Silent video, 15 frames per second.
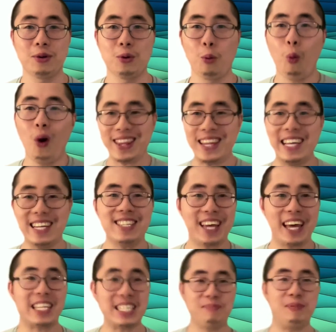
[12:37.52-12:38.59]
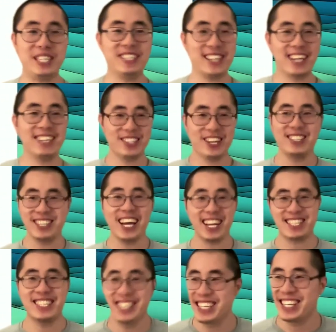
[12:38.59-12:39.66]
What is
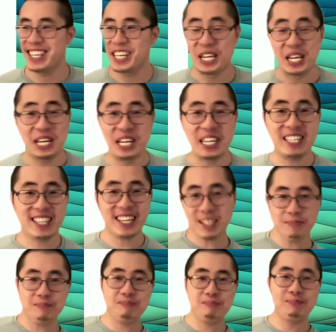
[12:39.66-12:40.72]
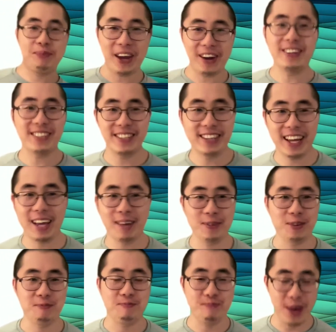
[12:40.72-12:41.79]
xbcs.net? It doesn't bear the name
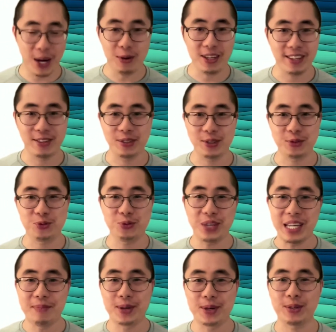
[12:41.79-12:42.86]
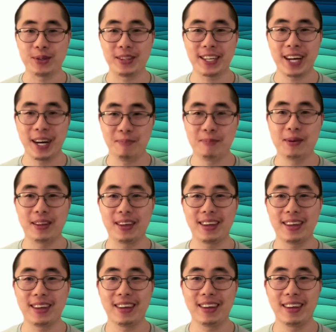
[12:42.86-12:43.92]
of Belkin or Wemo, the company.
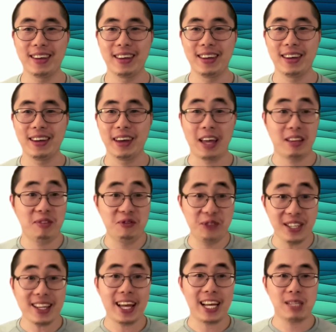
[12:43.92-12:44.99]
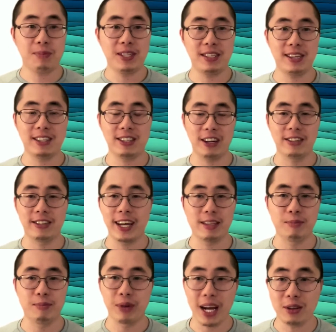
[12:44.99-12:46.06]
And if you visit xbcs.net
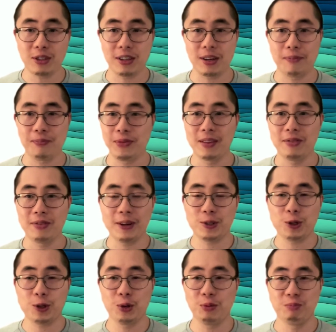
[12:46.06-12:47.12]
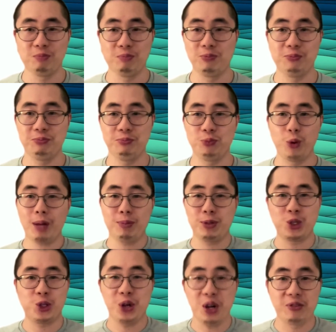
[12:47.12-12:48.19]
in browser, there's no web
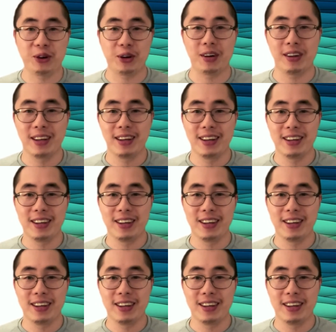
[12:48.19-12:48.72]
server.